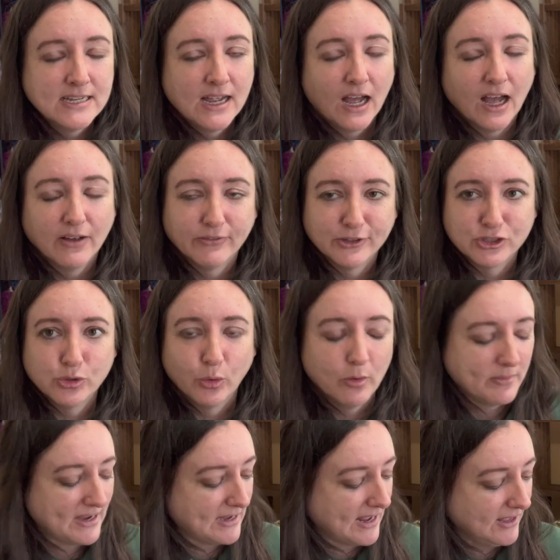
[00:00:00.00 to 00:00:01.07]
a uh, virtual
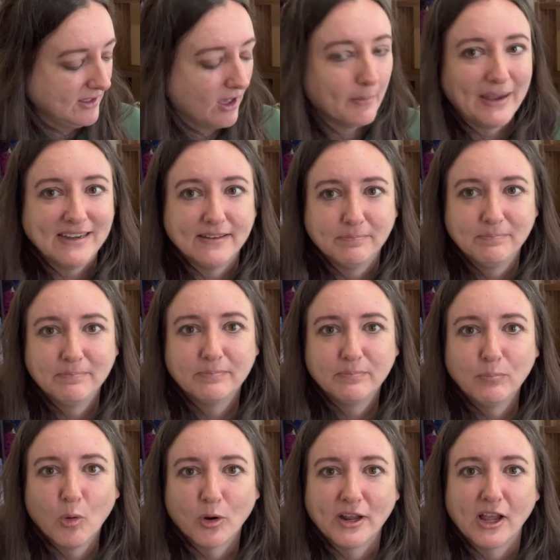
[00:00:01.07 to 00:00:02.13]
meeting on my
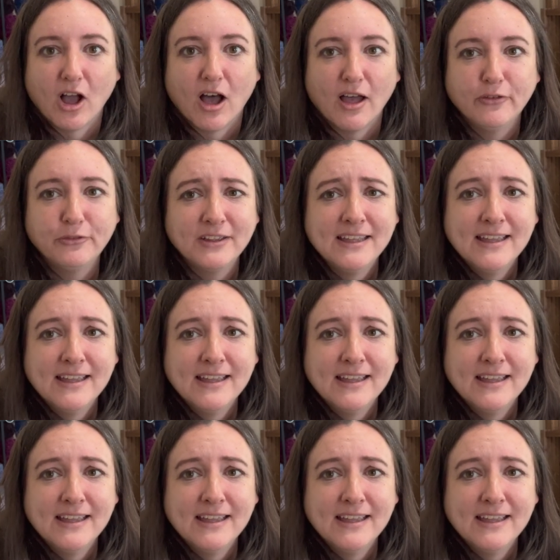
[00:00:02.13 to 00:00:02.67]
morning off,